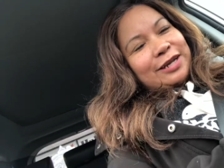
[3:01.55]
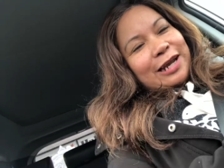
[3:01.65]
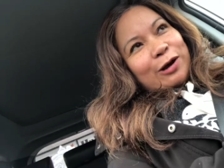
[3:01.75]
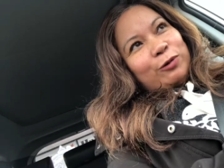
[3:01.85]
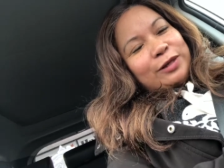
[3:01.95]
and
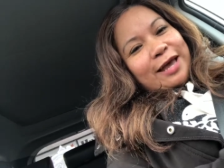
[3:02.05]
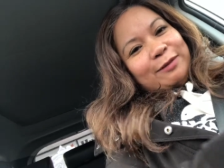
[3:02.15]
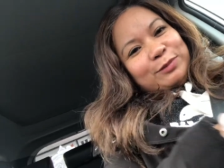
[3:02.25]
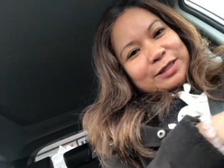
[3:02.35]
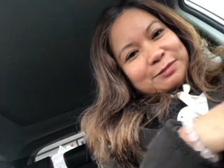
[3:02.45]
I only
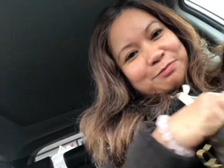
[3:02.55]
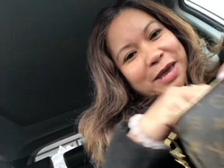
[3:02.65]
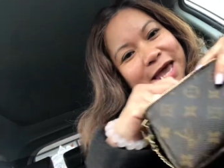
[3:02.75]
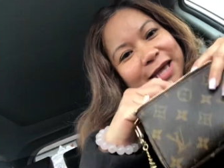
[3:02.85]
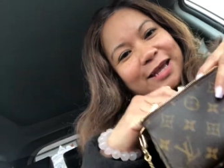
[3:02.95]
have this
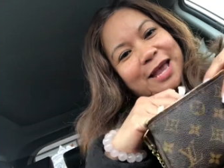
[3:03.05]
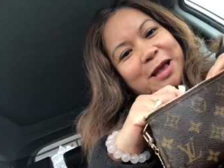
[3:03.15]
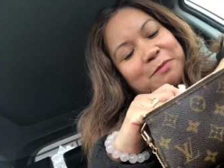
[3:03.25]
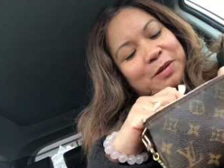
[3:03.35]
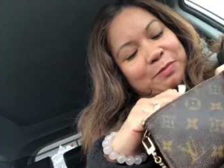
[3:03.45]
bag,
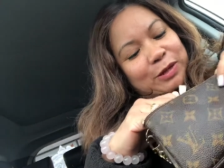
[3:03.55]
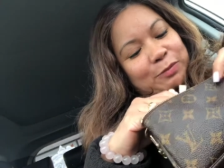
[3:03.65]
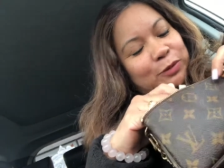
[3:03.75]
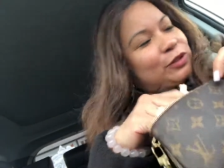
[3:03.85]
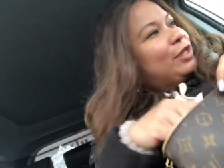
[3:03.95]
my mini
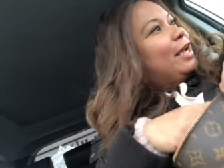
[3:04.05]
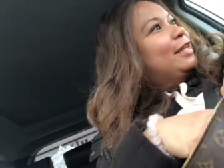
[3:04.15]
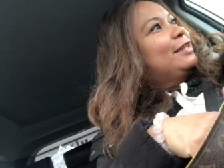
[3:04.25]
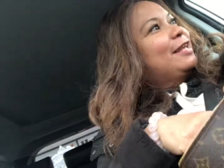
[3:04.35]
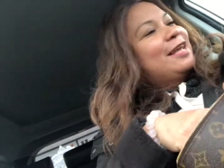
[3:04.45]

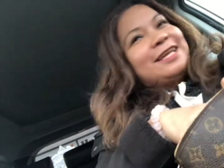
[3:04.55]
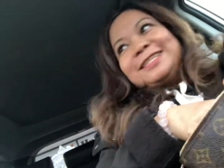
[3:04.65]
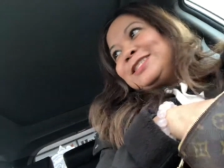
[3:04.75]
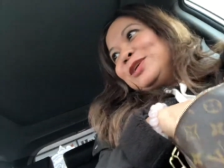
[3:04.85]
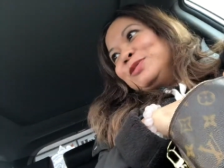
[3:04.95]
pochette,
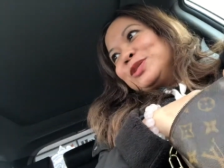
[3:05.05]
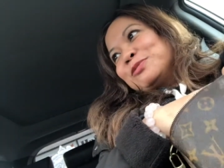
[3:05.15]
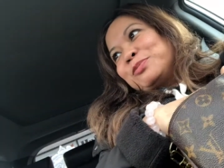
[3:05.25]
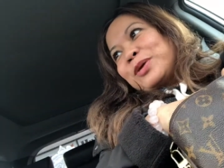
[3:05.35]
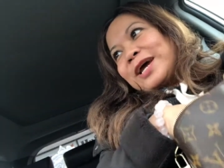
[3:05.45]
she was
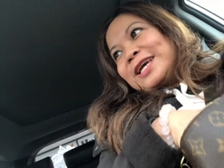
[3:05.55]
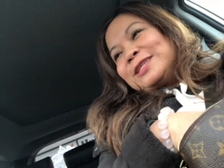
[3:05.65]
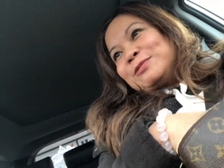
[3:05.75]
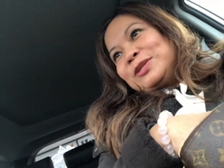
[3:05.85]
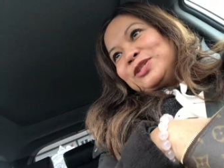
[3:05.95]

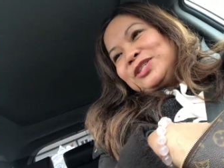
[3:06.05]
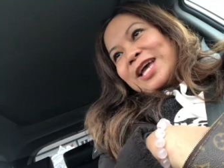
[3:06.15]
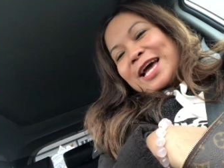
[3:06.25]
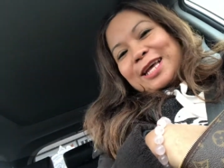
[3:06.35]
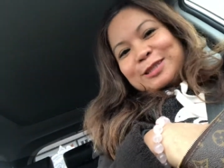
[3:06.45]
surprised when she
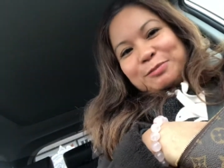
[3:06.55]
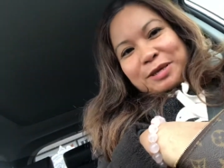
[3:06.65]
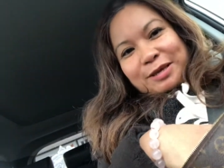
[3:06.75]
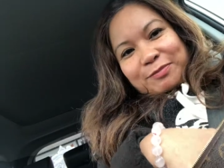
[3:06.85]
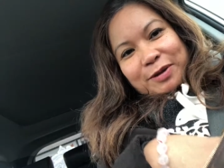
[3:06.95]
asked
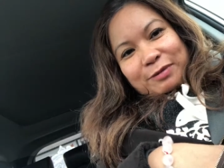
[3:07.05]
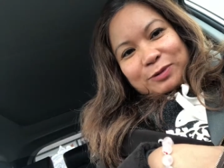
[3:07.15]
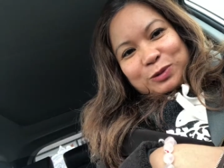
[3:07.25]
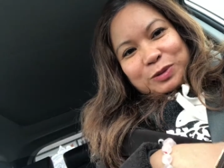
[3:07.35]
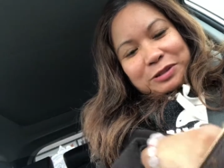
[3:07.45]
me if I have
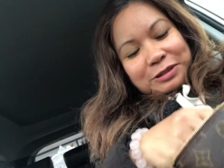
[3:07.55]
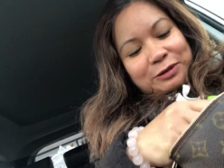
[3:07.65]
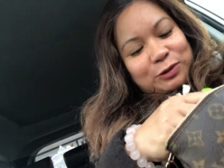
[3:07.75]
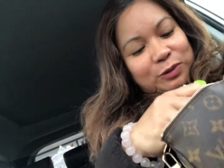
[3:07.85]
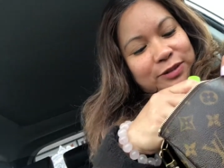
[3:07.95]
a
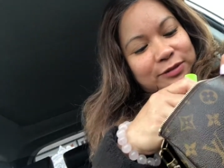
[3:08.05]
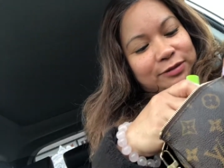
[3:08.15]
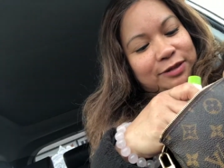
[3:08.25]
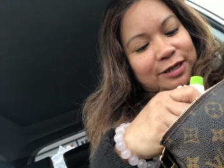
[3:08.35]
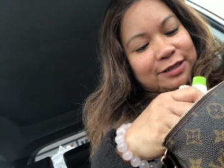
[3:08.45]

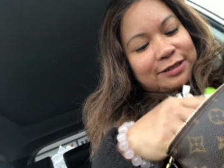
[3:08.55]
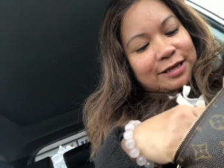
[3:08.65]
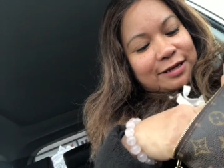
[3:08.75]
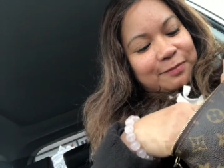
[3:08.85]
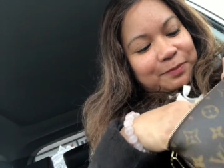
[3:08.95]
tweezer, and I
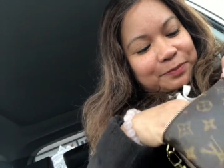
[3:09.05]
said,